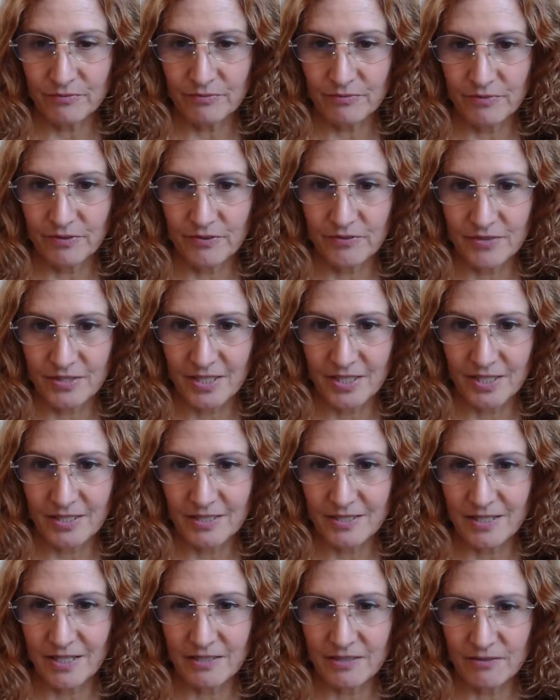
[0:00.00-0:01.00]
10
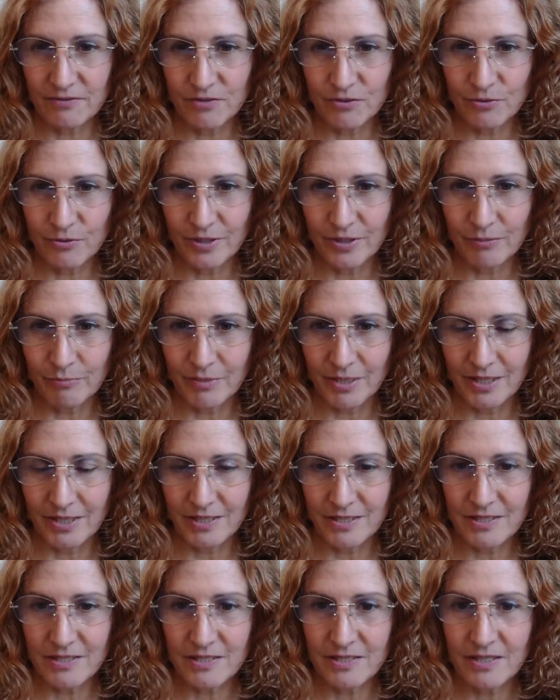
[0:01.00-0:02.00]
to 20
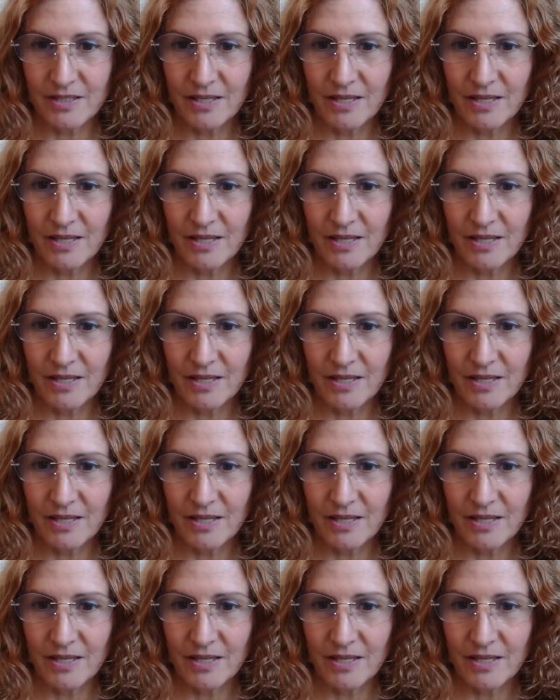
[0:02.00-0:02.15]
minutes.